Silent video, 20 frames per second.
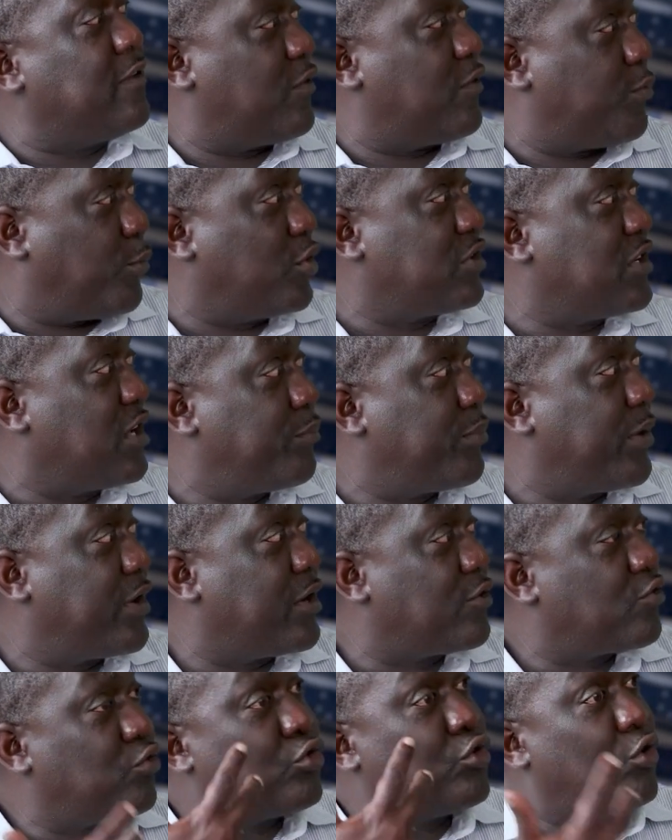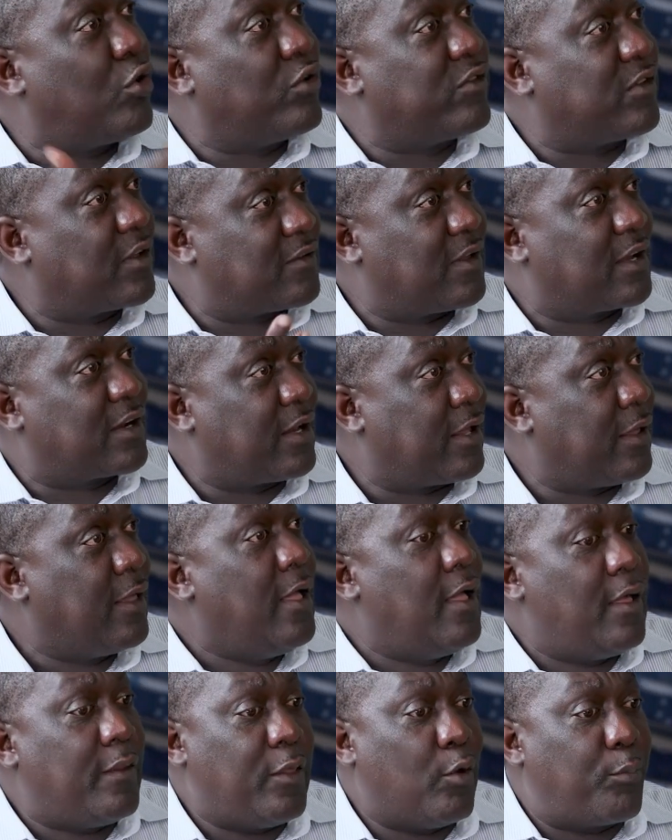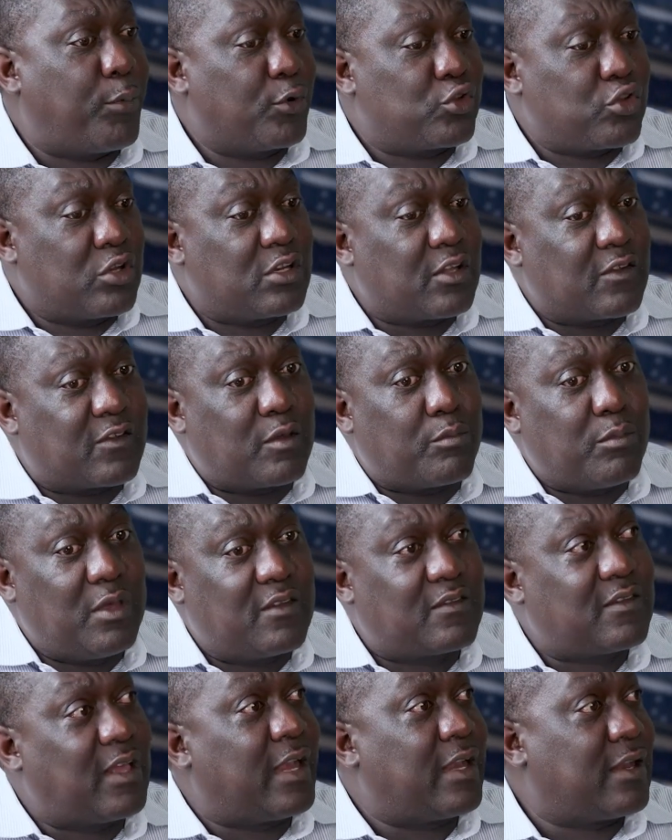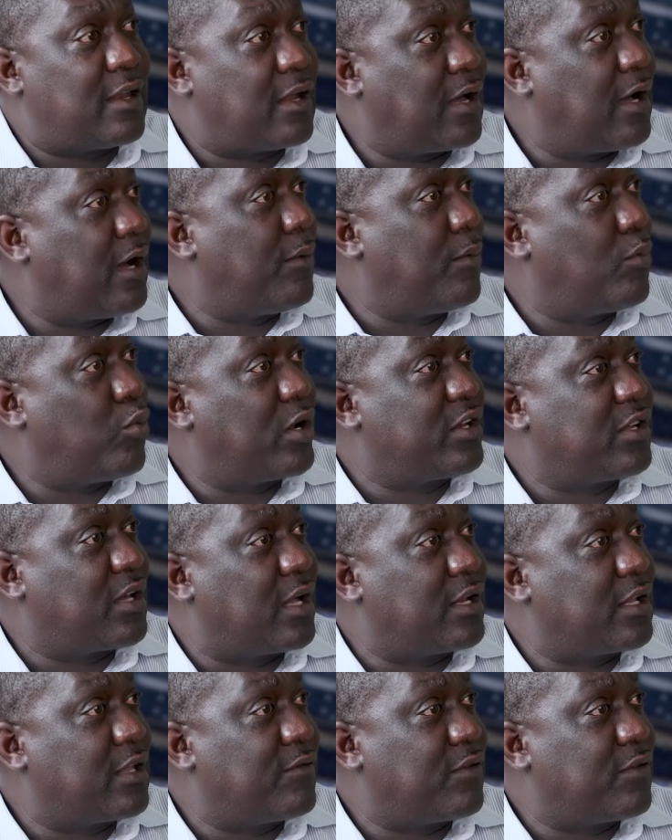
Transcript: he's a sporting parent who knows exactly the opportunities he missed and what he can do.